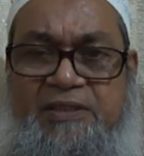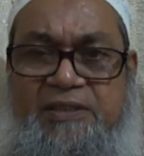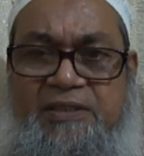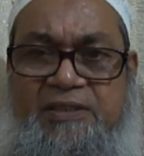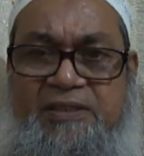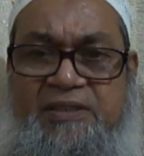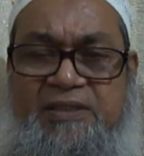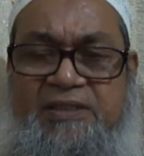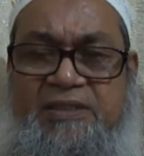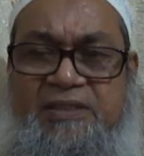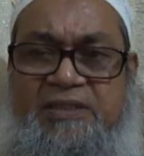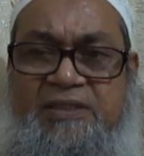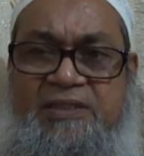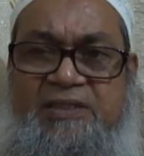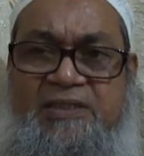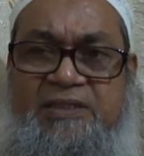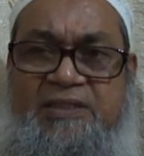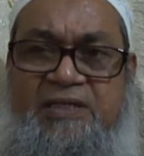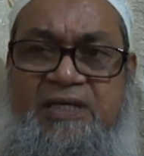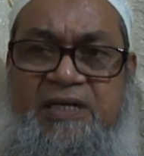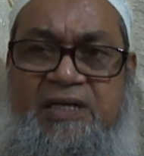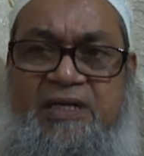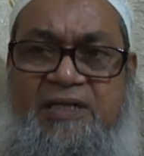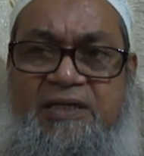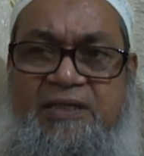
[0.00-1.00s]
This is the
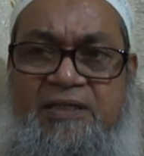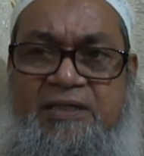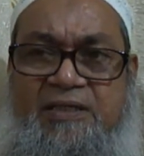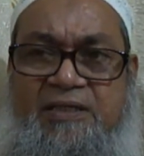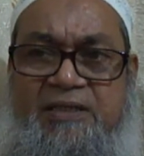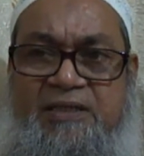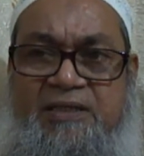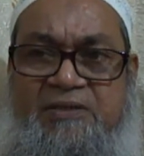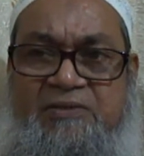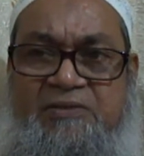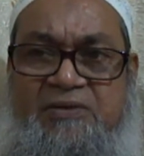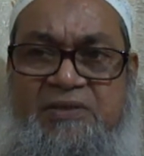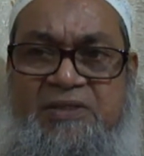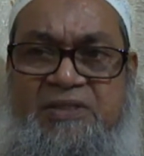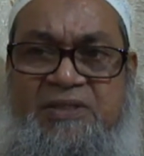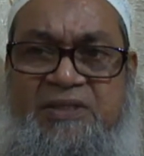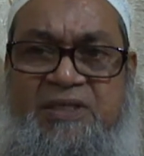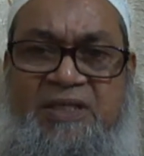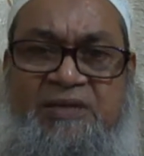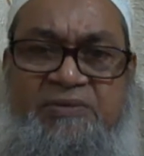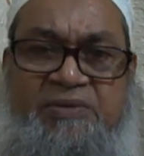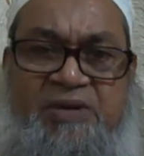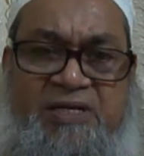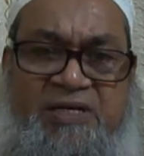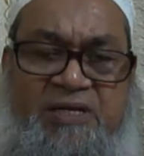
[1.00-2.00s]
drug which is
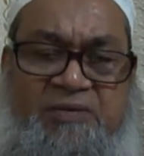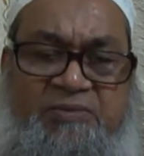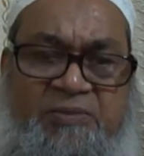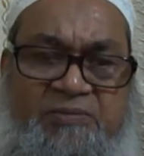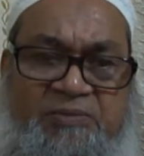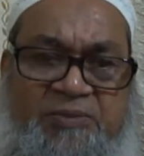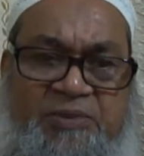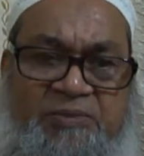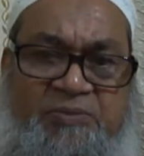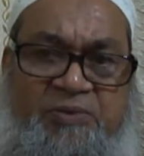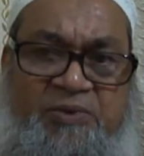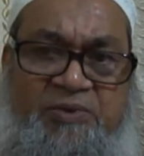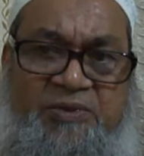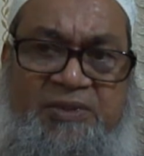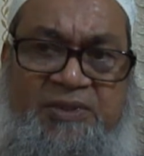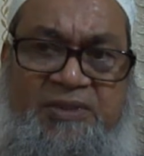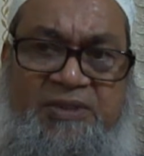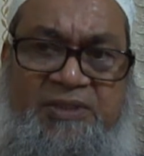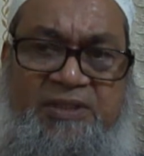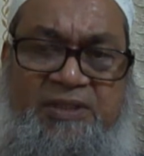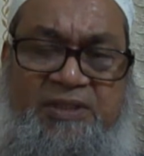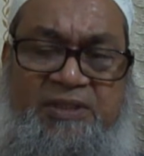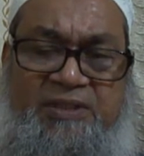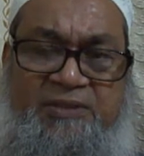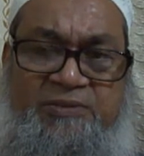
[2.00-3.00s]
eliminated from the body
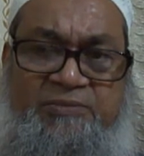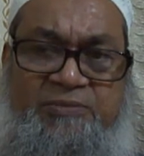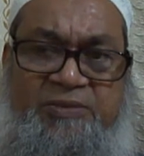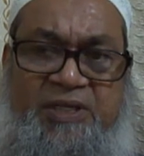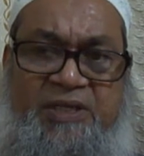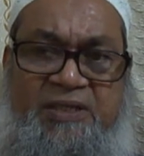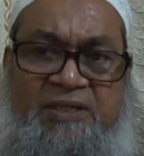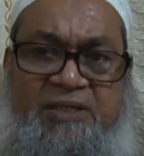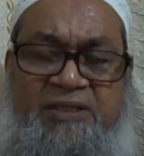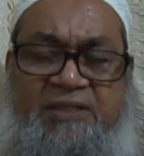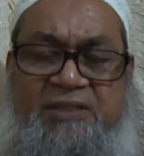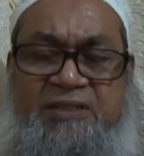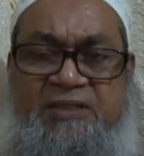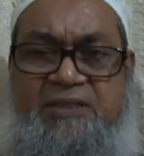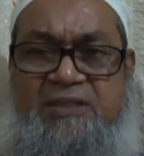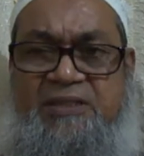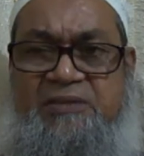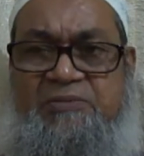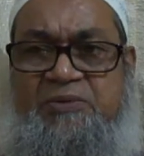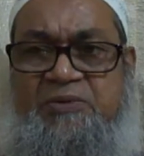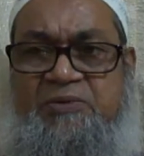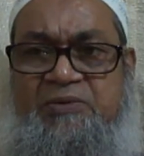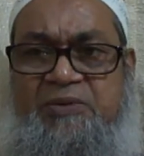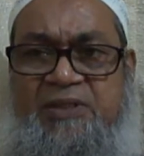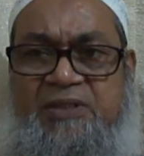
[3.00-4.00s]
by
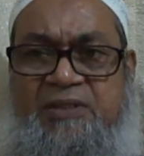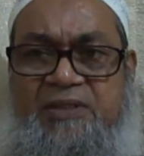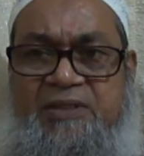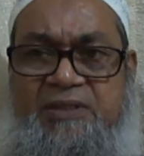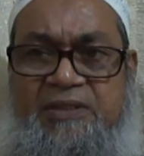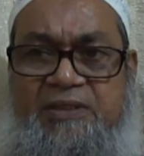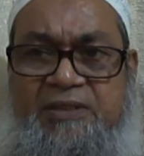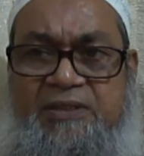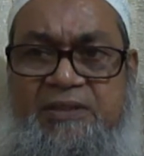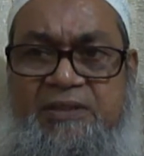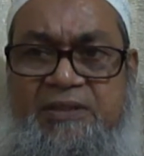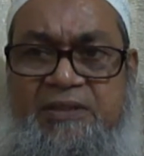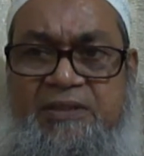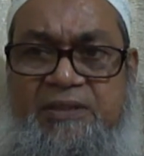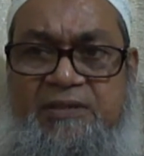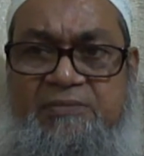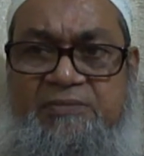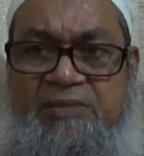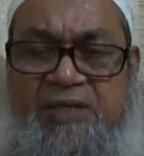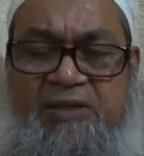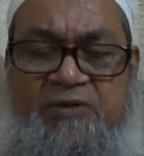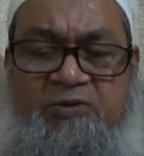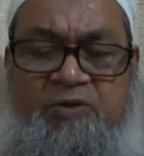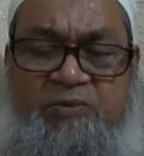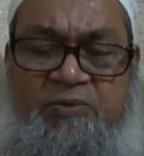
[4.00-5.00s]

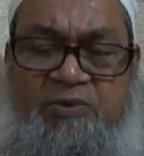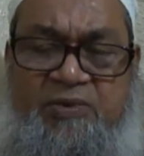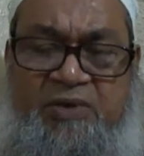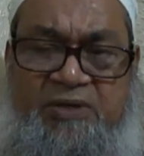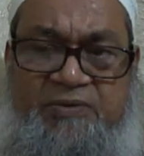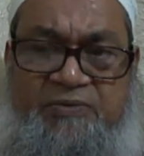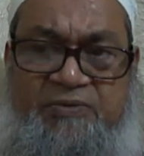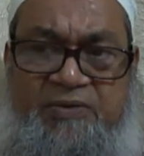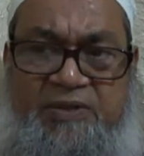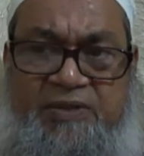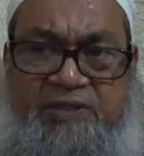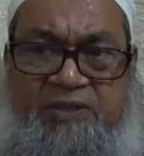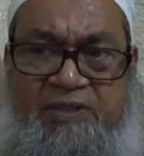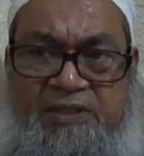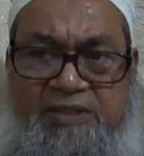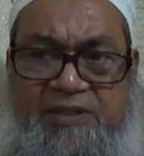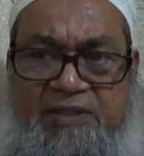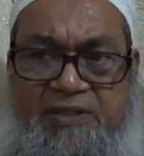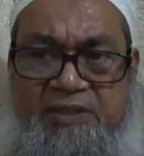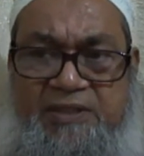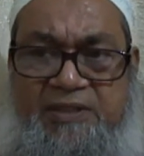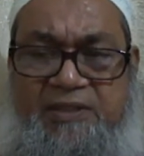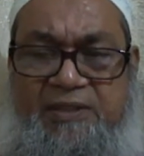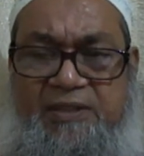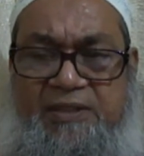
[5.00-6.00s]
glomerular
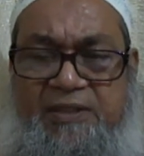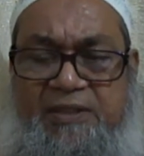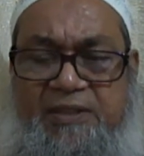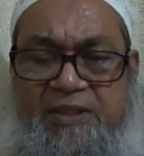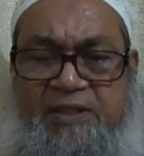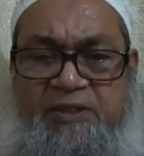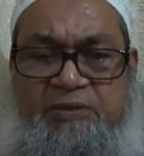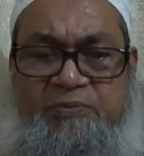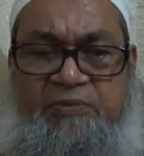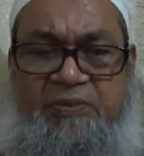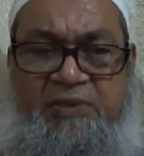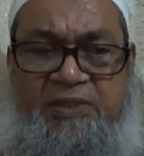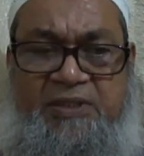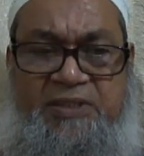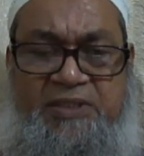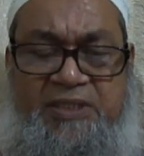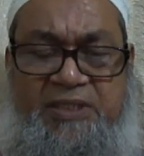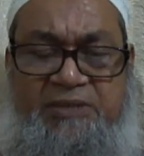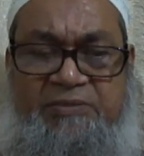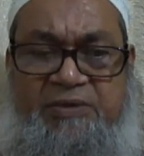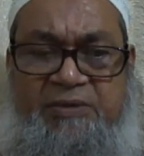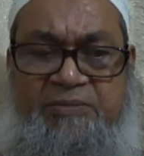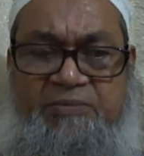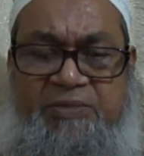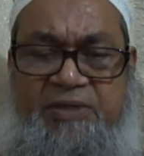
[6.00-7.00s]
filtration. You please
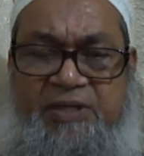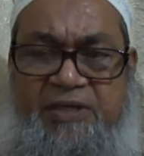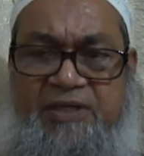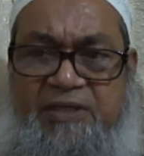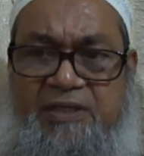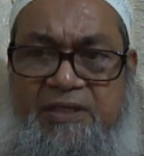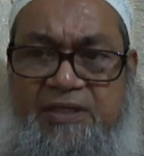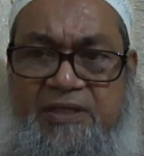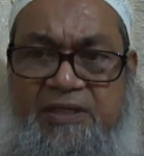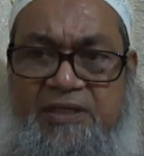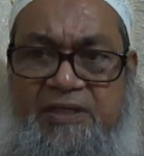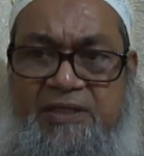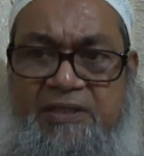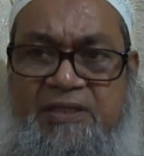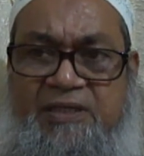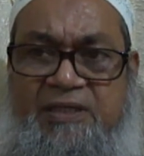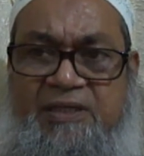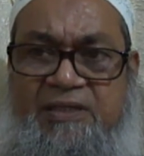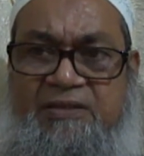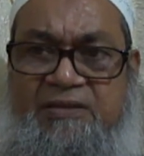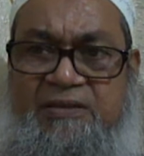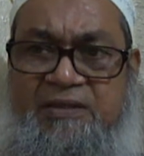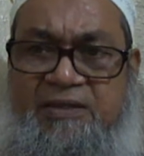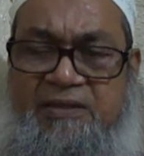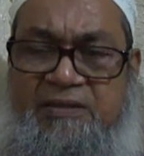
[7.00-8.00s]
remember
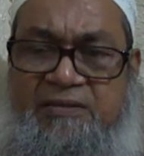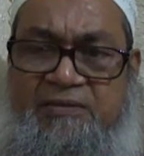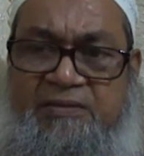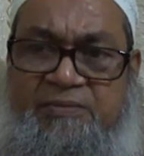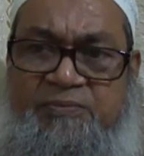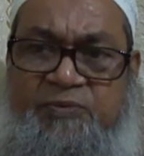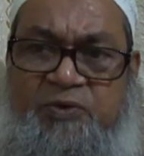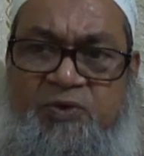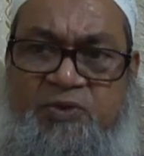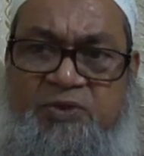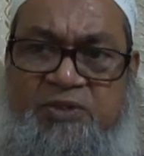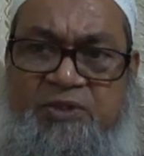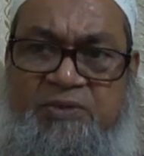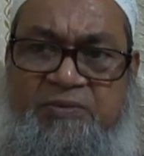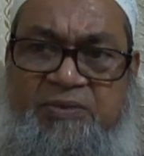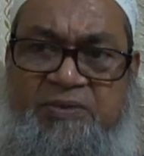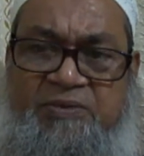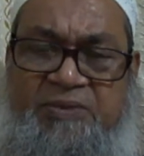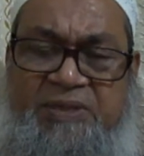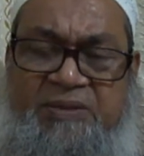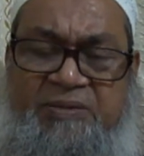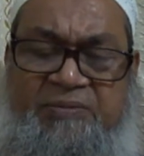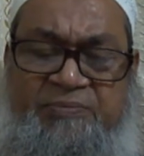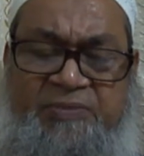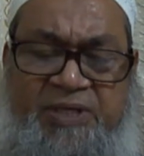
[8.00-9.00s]
that most of
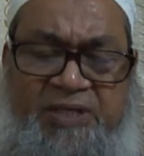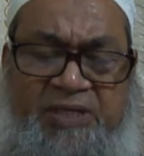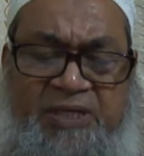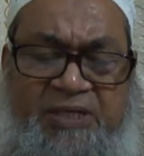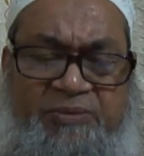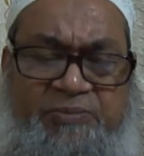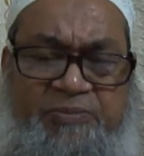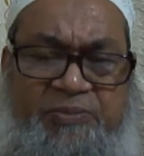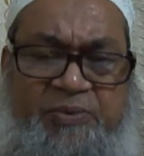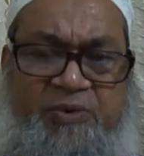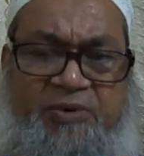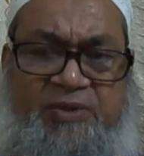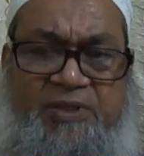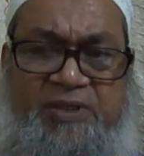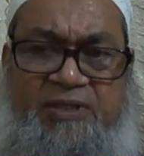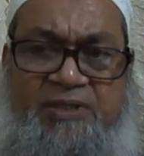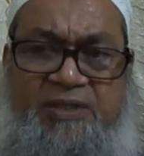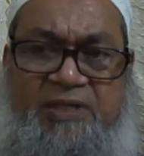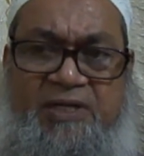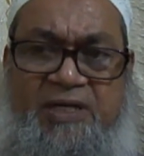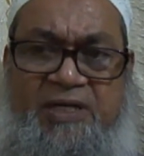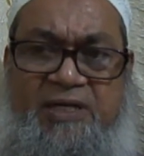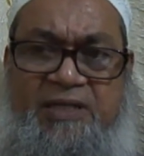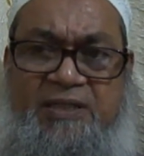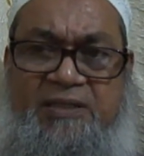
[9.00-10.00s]
a very important
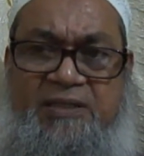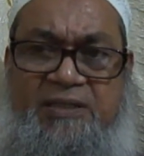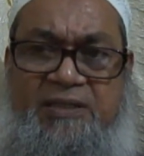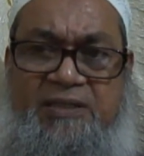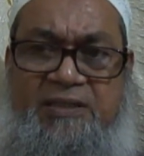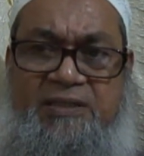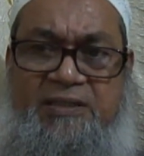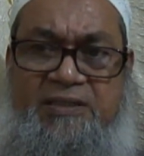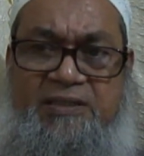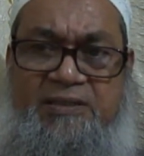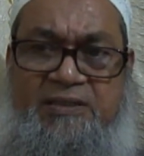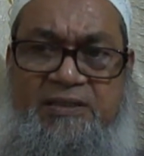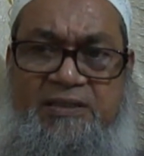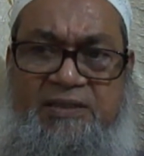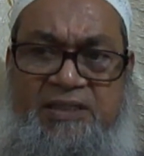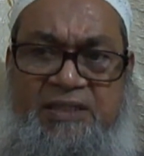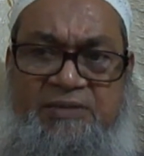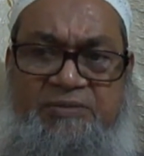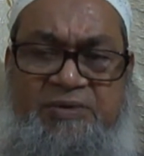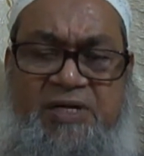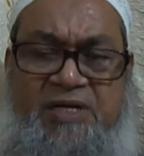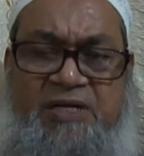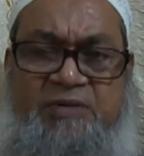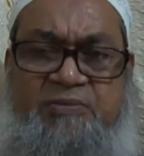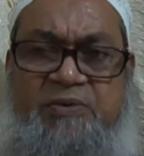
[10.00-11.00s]
drug
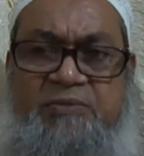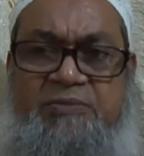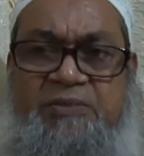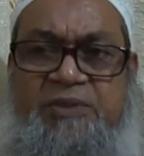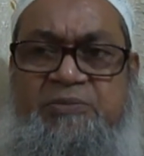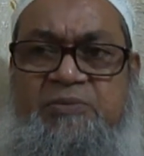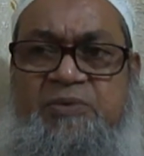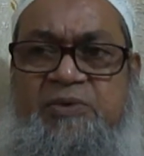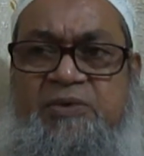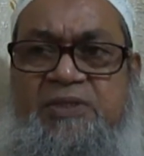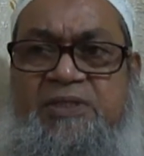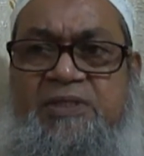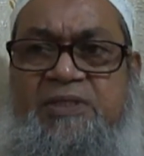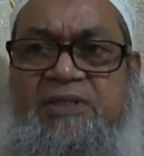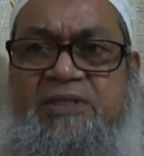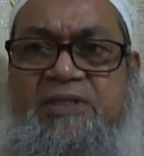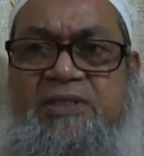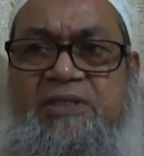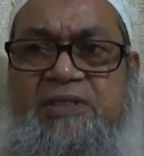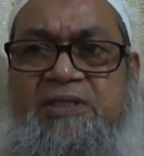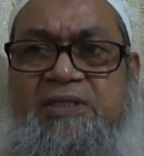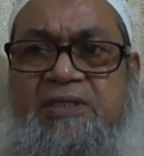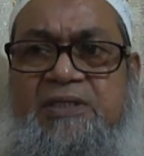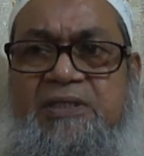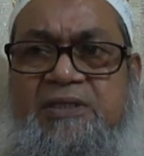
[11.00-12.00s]
eliminated from the body
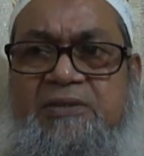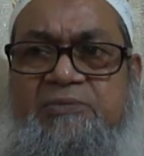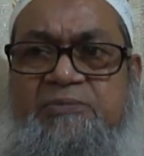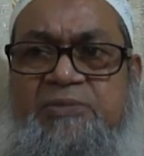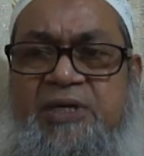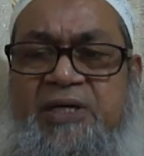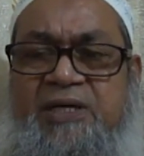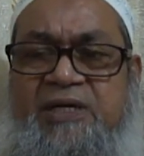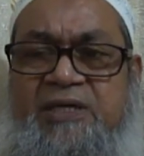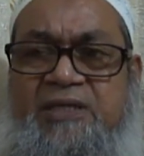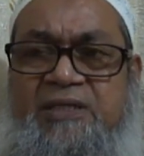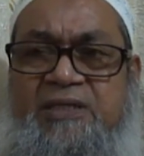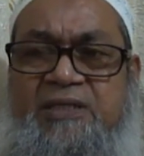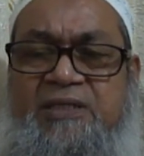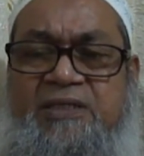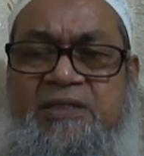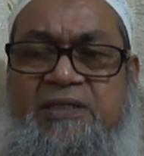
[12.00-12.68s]
by